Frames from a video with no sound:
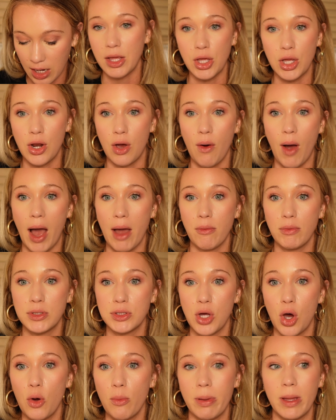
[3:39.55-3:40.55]
You know, I
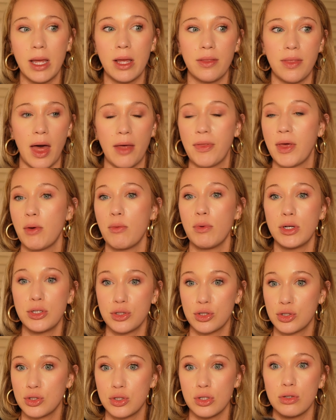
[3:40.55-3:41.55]
was hoping that they wouldn't
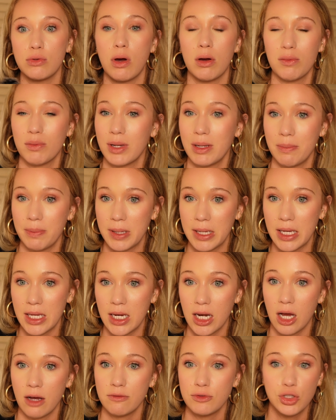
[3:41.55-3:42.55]
just do a
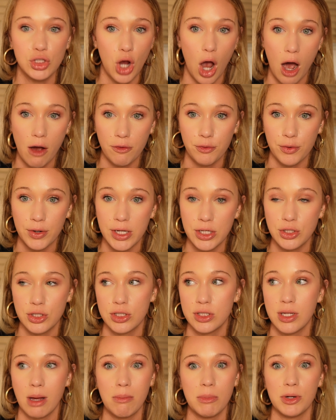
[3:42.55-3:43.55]
repeat of Joffrey, just
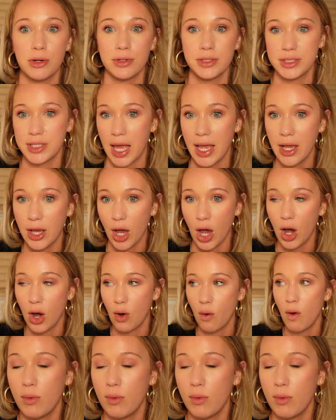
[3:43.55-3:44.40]
some little psycho.